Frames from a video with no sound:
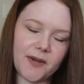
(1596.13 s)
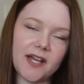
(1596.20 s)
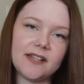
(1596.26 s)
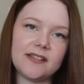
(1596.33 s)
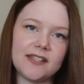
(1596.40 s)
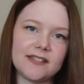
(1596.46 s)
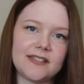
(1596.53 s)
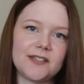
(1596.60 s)

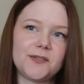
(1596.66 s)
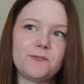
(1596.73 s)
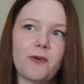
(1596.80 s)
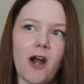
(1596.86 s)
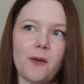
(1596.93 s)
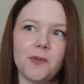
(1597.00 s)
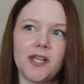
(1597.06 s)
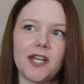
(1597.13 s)
but this is
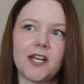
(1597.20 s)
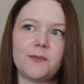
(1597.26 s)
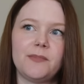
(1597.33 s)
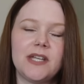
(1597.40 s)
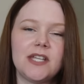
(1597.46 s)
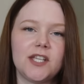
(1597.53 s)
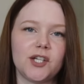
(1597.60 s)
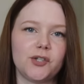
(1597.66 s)
probably going to
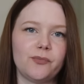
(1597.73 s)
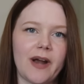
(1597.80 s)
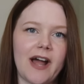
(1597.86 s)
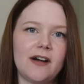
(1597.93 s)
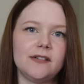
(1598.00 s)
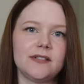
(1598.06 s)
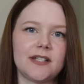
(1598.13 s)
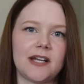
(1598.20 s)
be
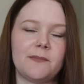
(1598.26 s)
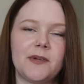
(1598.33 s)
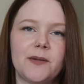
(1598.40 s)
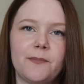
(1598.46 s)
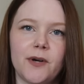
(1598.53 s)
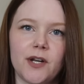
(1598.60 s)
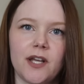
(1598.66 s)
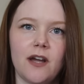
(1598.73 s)
year-round, and I'm
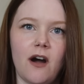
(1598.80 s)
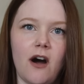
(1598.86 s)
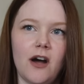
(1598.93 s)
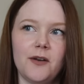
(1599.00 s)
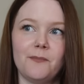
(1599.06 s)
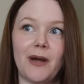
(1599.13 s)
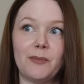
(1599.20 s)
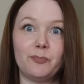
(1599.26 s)
going to put it
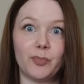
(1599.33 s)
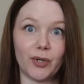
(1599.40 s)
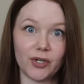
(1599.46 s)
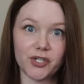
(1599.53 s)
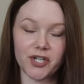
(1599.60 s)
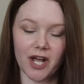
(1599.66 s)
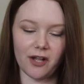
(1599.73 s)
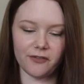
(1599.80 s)
on my
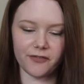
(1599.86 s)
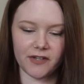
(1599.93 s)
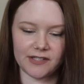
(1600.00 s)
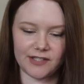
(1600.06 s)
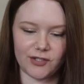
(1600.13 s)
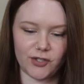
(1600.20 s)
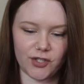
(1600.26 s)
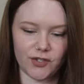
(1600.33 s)
bookshelf
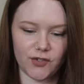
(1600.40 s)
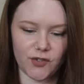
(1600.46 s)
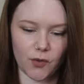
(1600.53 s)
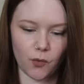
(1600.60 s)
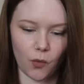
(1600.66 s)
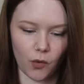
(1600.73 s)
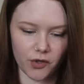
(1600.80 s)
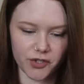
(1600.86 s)
because it's just
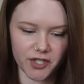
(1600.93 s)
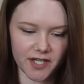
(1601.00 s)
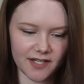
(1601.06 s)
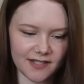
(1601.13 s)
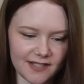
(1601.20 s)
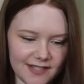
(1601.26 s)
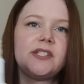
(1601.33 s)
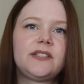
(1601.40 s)
so
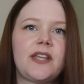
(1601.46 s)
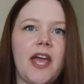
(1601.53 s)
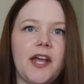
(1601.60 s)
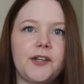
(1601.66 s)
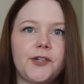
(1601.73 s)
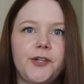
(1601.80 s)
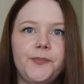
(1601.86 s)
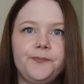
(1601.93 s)
gorgeous. This
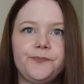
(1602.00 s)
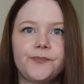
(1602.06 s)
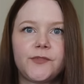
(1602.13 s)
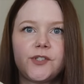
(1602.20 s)
candle.